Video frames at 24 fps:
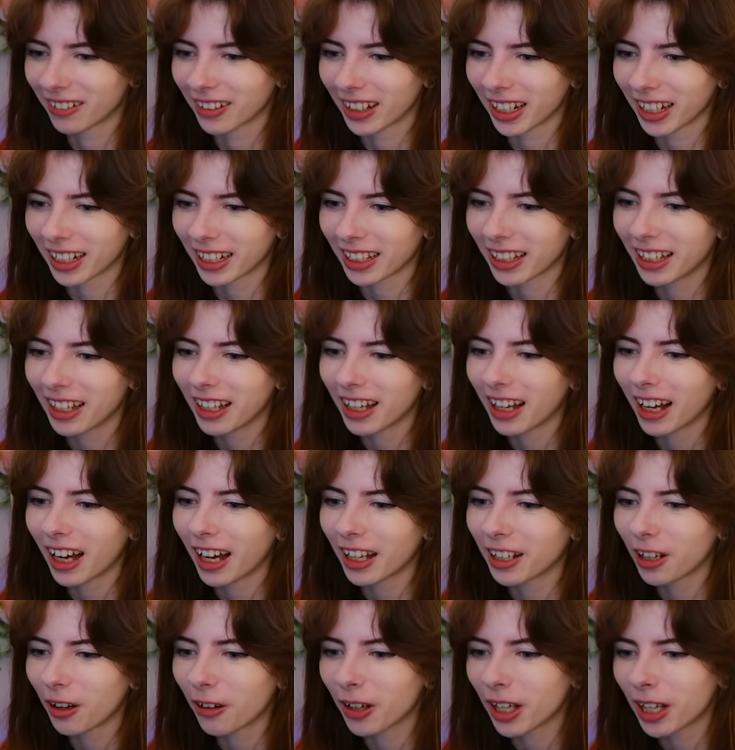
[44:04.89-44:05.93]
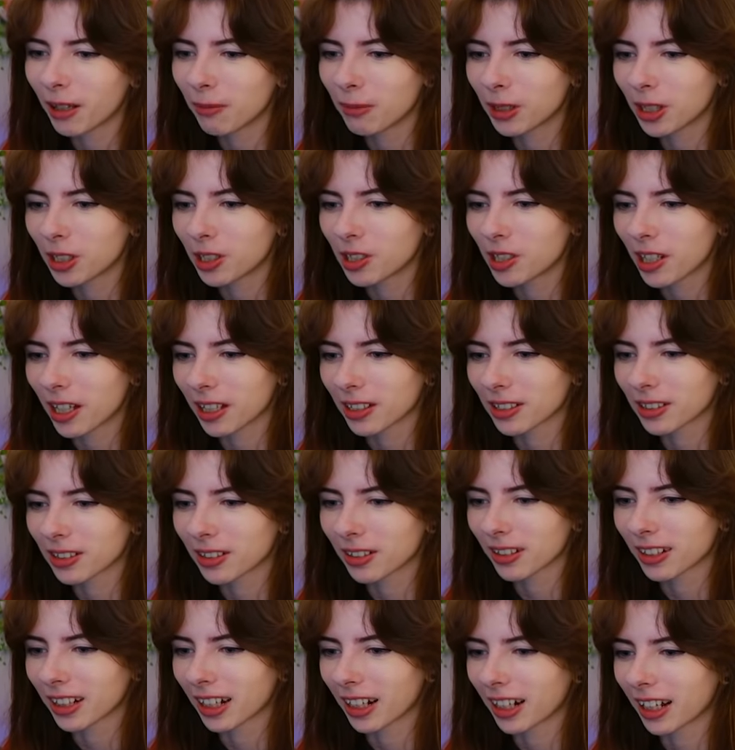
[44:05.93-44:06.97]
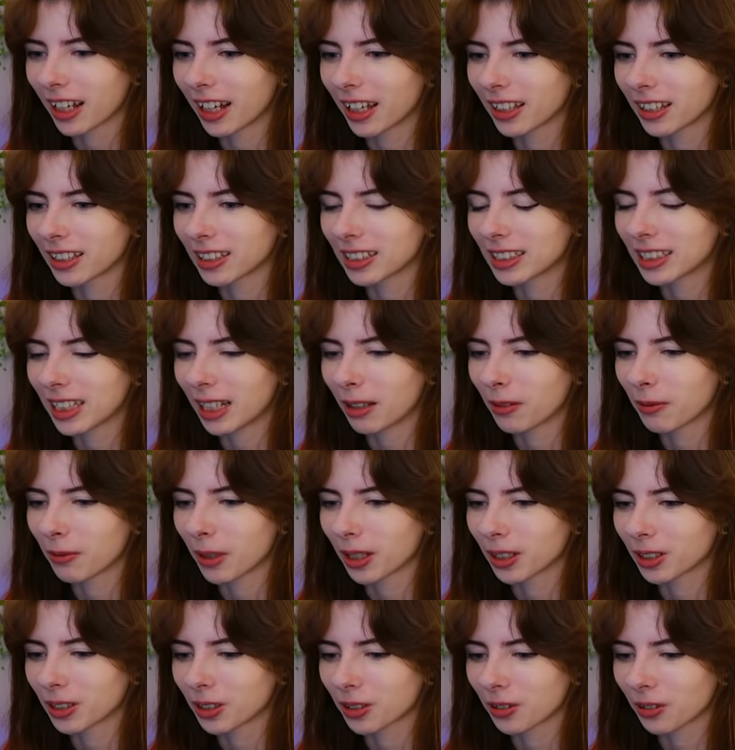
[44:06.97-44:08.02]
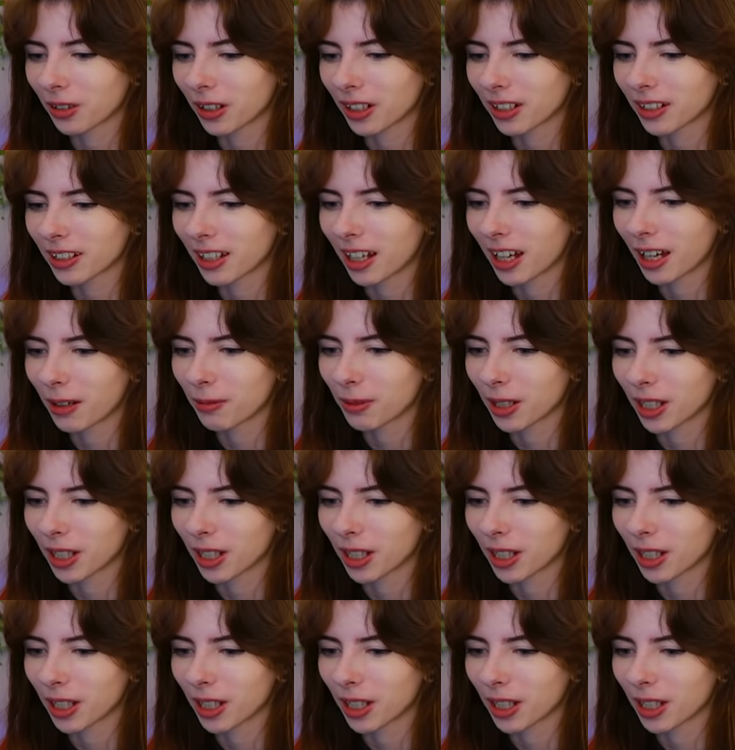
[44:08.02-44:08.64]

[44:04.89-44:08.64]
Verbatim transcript: Like, I know him and Chester kind of had the same amount of screen time,